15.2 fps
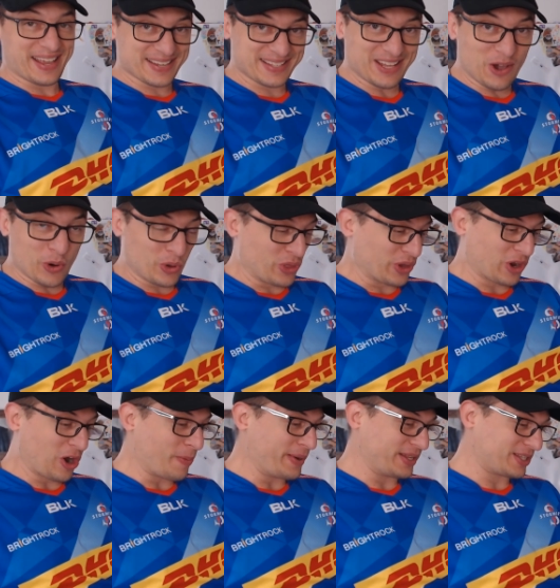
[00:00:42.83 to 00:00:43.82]
us know in the
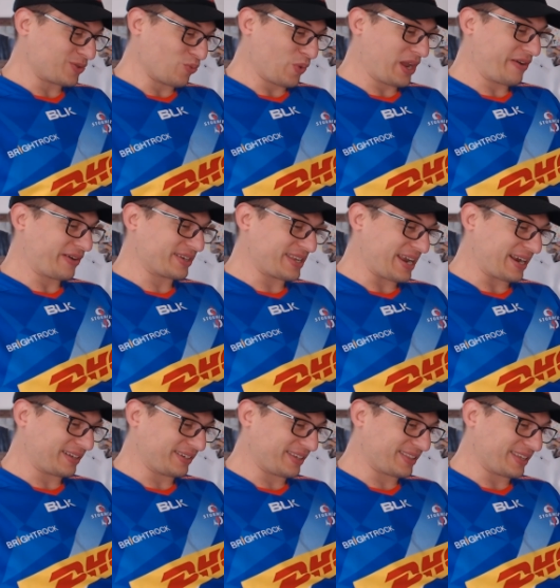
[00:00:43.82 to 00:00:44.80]
comments where
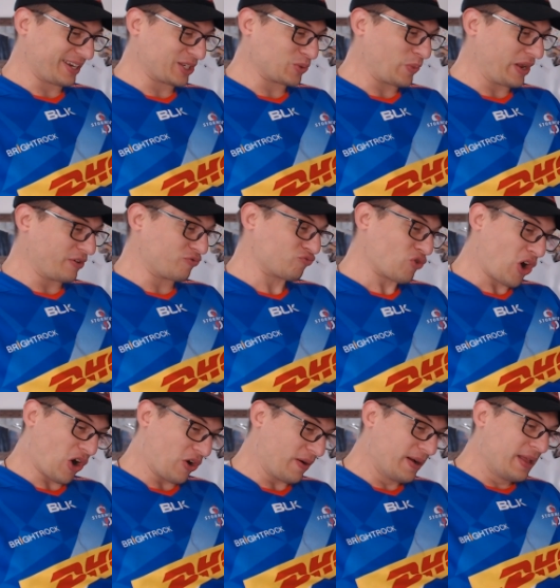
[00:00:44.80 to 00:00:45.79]
exactly things went
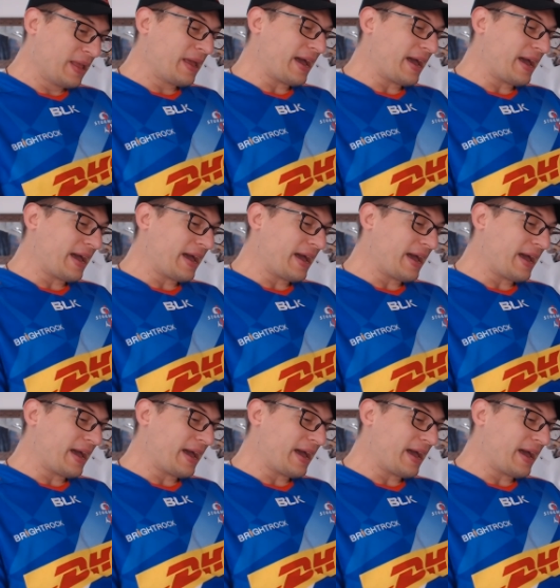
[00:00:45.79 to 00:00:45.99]
wrong.